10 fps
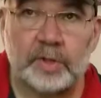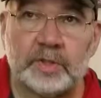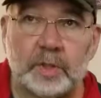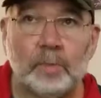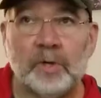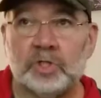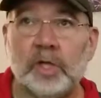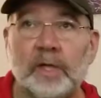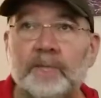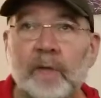So much
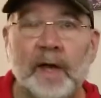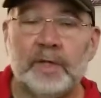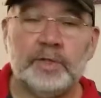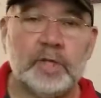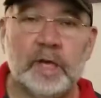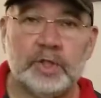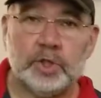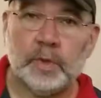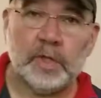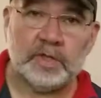like I used to hate
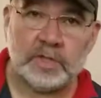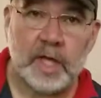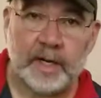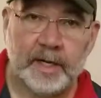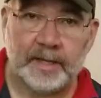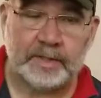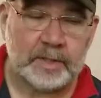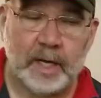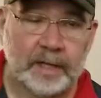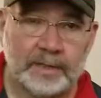stringing slotted
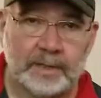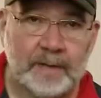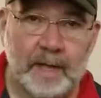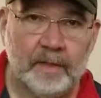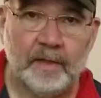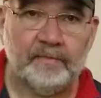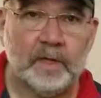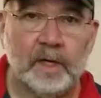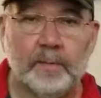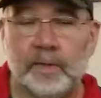headstocks, and now that I've
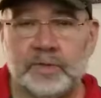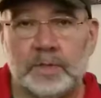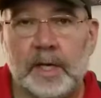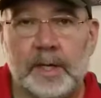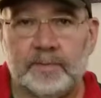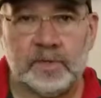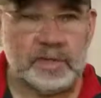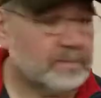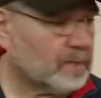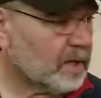done it a bunch of times, it
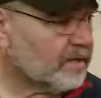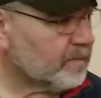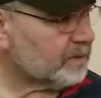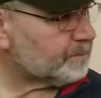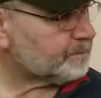doesn't bother me.